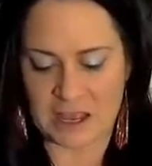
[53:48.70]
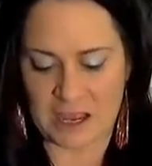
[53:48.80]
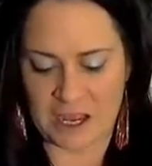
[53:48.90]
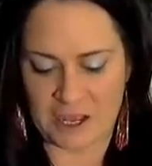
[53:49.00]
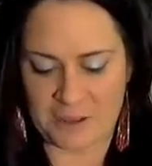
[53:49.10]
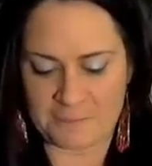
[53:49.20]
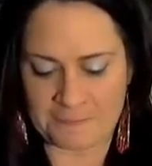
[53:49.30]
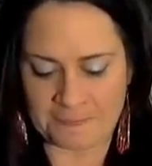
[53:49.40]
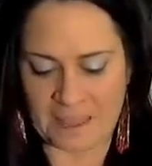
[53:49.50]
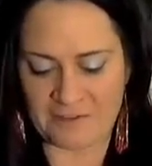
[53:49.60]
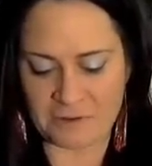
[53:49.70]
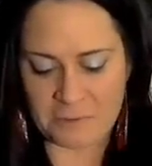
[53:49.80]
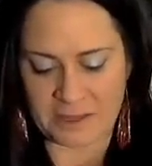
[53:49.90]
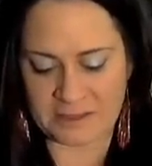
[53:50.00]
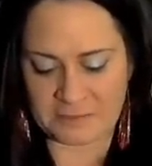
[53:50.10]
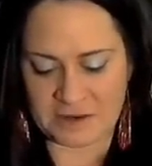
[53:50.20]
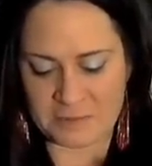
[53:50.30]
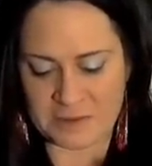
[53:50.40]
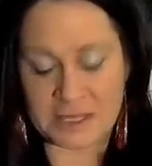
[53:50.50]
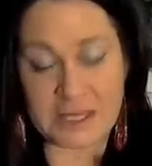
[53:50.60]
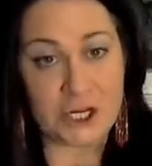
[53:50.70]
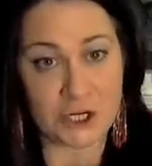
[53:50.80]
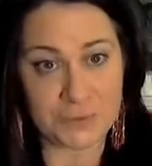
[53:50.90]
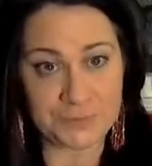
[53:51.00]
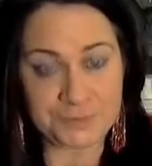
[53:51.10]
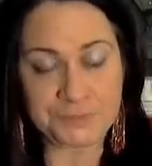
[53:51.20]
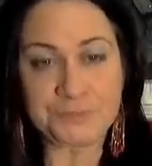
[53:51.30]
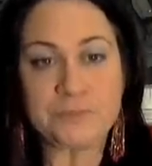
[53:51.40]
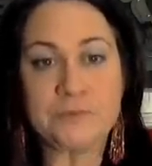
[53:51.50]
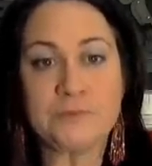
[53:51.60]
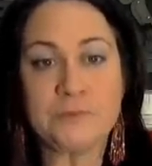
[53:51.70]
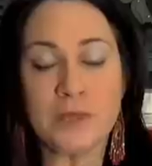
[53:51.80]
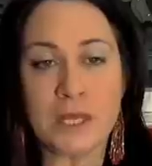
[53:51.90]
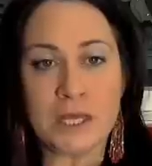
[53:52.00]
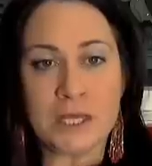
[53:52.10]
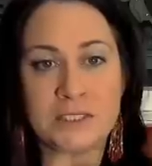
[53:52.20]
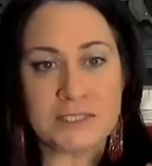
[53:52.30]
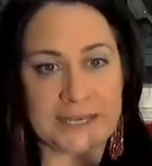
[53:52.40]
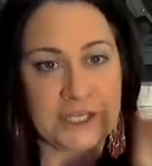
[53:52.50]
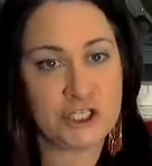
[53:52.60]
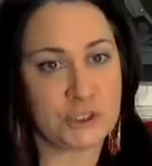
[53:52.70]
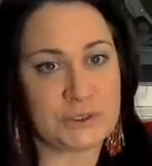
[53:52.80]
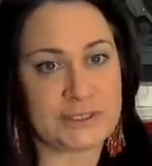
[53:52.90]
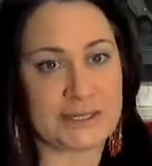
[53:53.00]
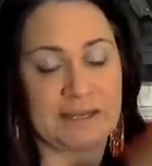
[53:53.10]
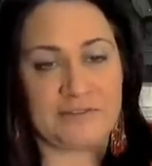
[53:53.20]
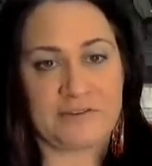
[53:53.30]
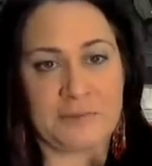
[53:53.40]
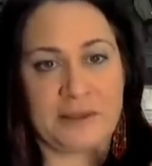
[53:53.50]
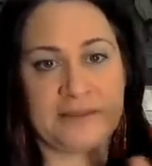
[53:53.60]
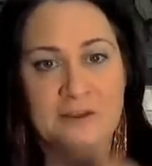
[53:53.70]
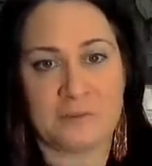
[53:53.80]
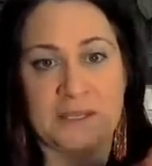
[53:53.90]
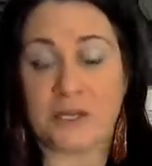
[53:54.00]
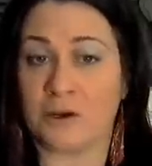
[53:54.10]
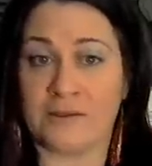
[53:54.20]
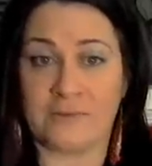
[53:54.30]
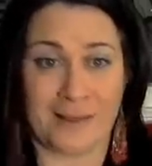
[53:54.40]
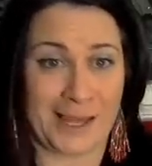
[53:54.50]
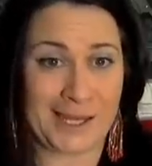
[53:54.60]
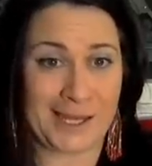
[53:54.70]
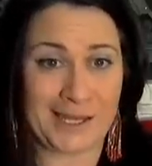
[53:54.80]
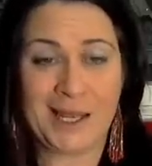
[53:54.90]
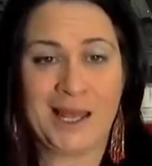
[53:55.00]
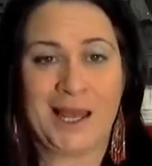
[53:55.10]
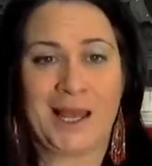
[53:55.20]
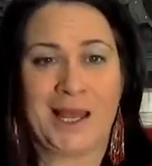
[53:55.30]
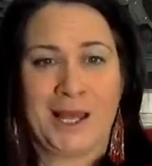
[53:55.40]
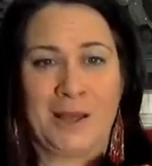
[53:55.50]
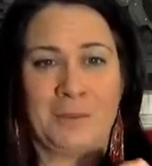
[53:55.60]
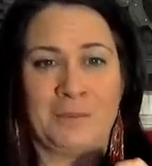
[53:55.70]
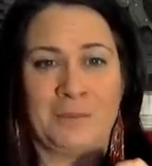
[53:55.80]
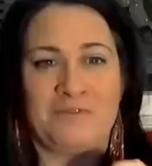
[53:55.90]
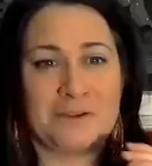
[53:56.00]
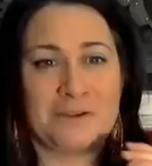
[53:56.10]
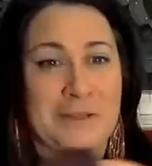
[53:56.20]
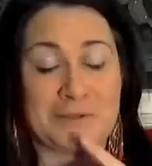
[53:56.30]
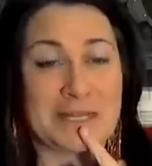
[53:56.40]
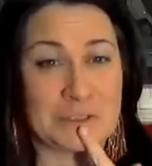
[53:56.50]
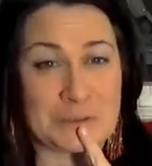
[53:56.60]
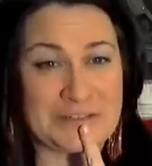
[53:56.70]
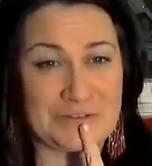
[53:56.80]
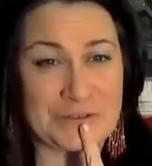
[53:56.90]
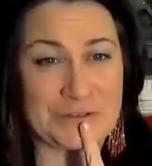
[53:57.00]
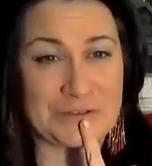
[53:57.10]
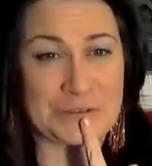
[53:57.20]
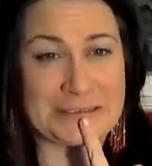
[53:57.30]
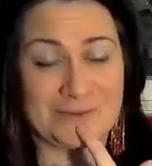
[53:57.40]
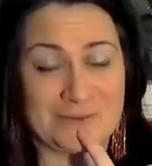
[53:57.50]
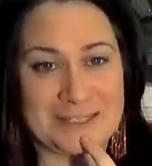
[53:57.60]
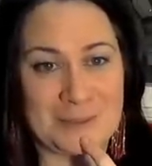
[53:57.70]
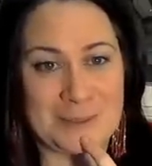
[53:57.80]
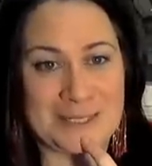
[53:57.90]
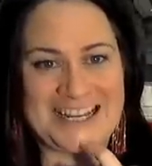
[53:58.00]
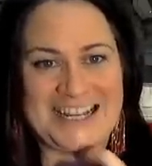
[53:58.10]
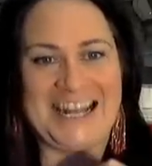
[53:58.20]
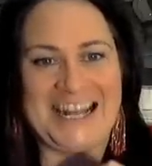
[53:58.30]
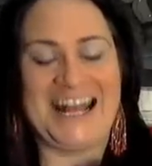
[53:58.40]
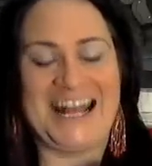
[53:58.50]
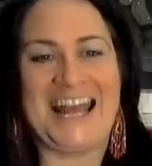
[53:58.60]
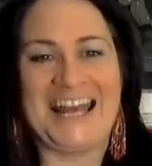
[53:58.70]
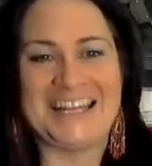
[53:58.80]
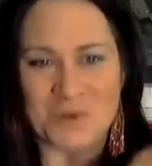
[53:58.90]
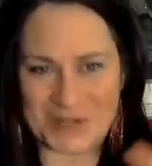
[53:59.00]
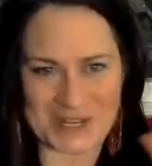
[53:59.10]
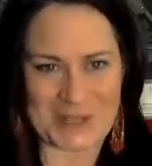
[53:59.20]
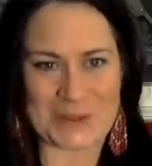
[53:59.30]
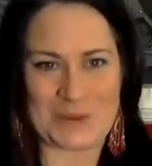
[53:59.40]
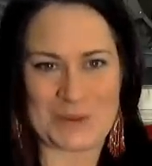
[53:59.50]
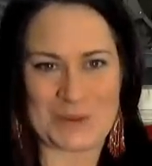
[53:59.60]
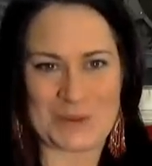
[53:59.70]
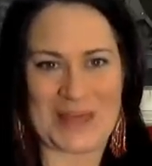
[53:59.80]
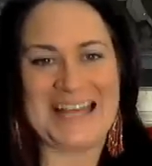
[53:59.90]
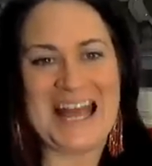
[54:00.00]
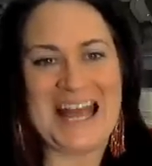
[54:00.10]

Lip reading: Every month I'm going to be here. The second Tuesday of every month I will be here online, figuring out technical difficulties if there has been any, and working through that.